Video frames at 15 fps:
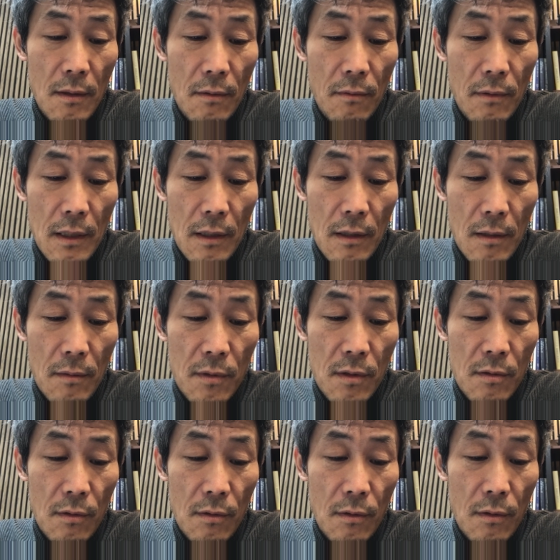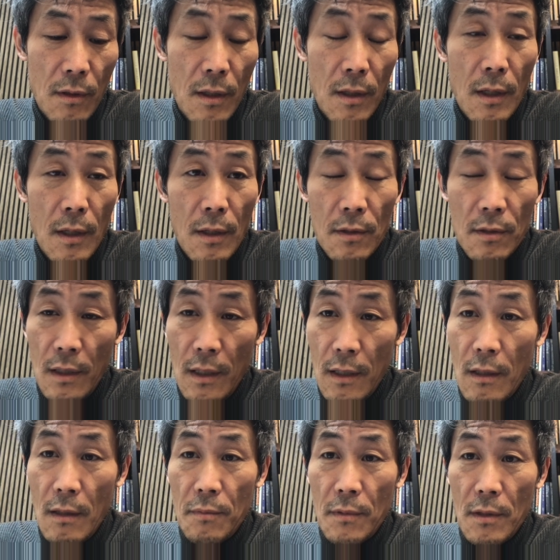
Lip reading: when it comes to setting up